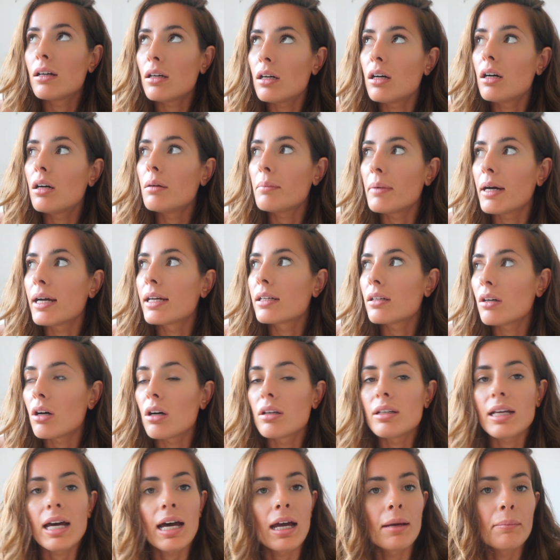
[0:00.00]
oh my
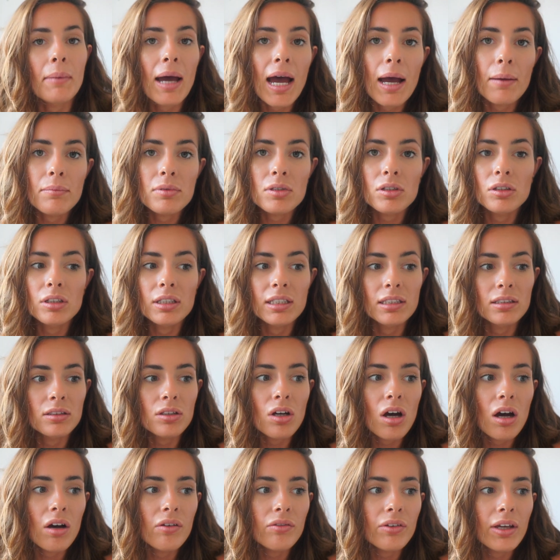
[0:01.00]
God, I'm absolutely
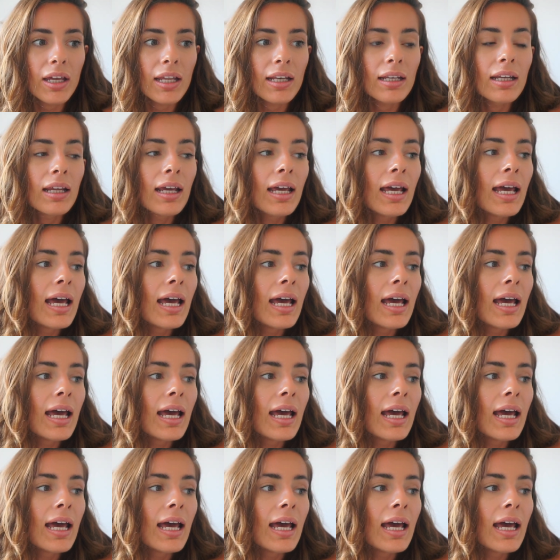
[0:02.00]
starving,